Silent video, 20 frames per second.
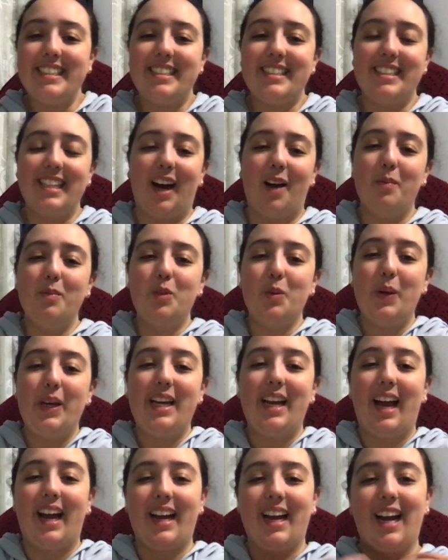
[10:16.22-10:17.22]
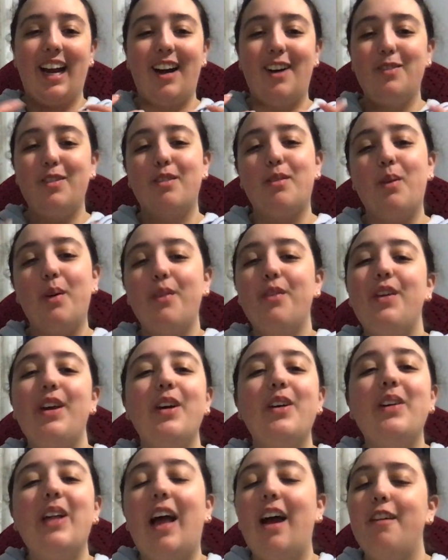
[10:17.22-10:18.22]
I'm doing a cover
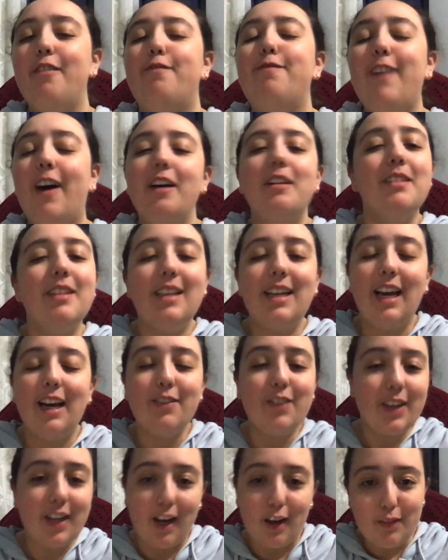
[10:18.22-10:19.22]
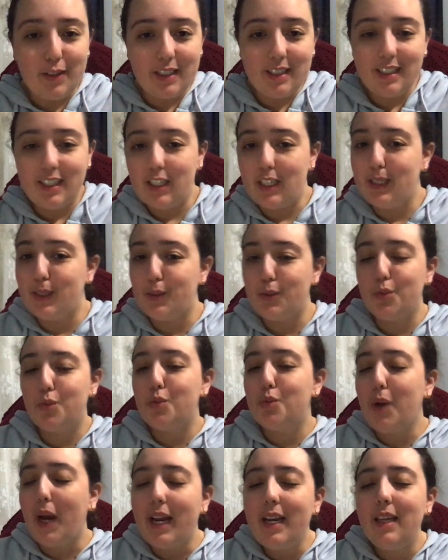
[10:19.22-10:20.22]
reveal. I finally have a cover. It is
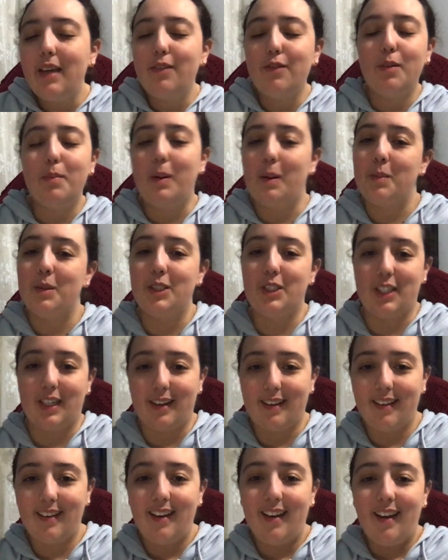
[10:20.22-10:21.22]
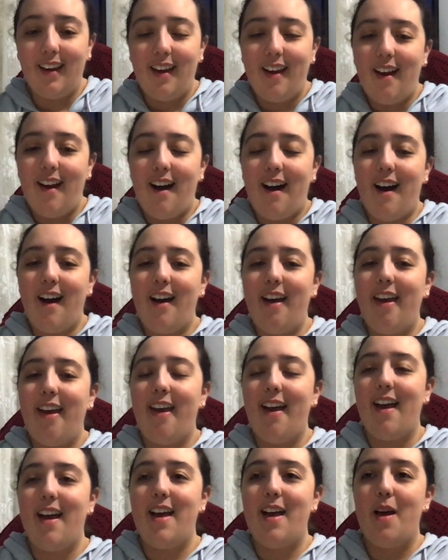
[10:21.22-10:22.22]
ready for publishing. I
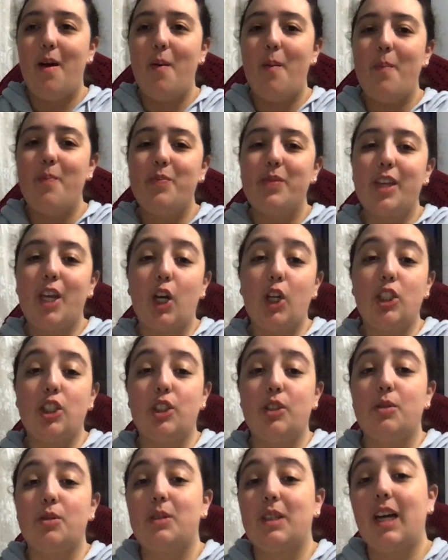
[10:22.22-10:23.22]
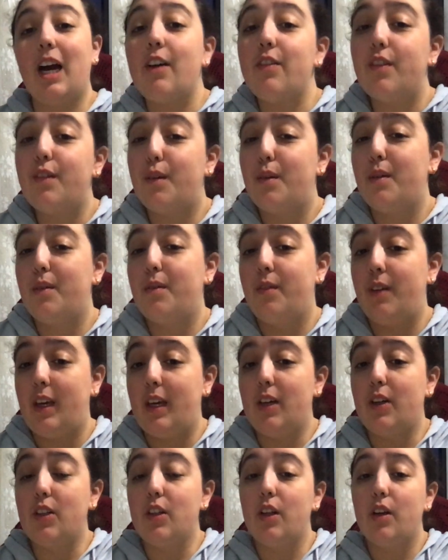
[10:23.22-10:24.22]
am going to do a cover
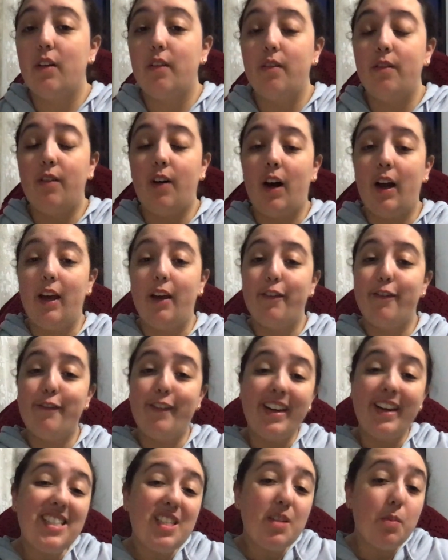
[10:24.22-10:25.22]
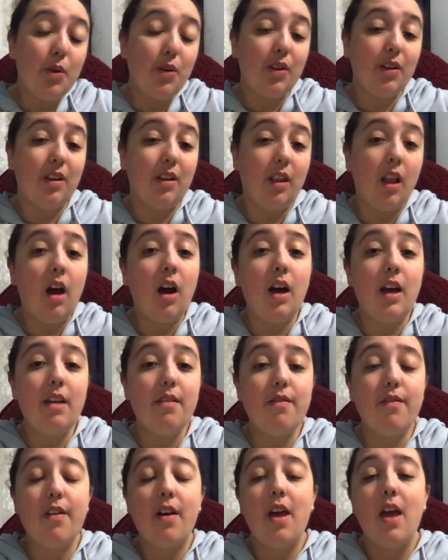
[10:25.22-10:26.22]
reveal via Facebook
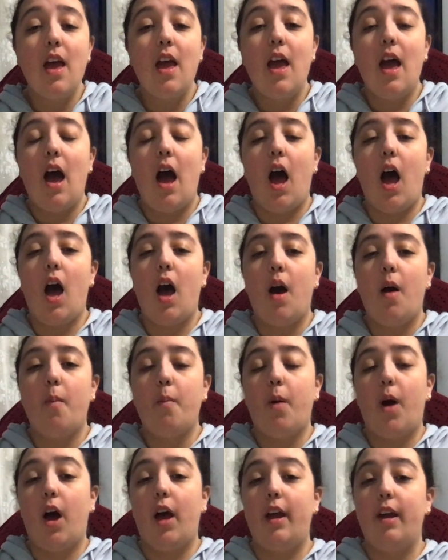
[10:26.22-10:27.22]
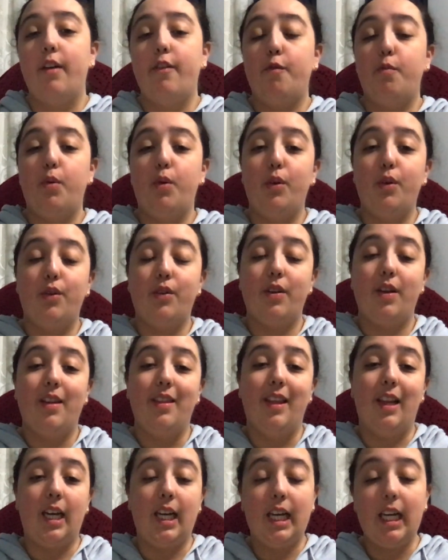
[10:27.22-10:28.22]
Live. I have put
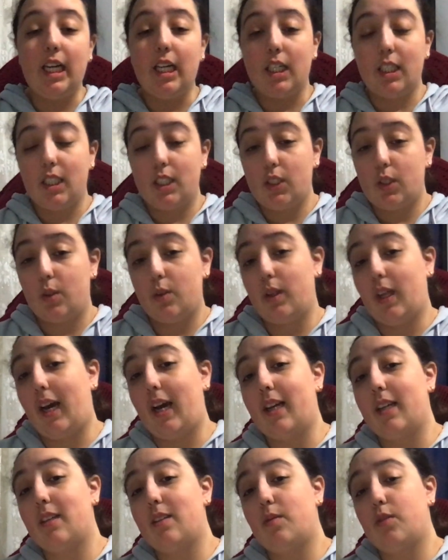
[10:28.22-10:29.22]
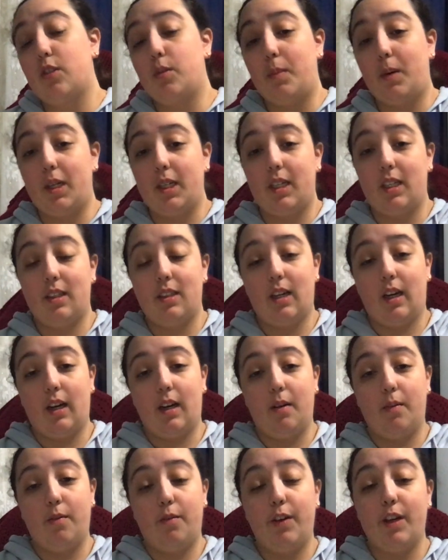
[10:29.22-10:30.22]
the link to that to my
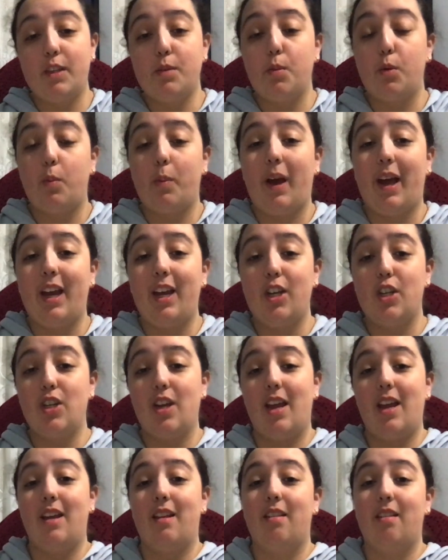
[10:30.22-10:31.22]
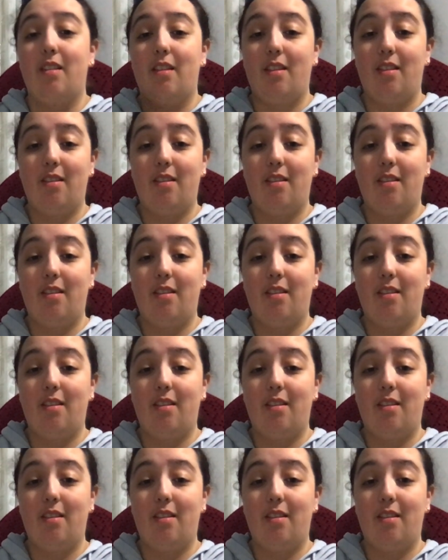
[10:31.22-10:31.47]
Facebook page in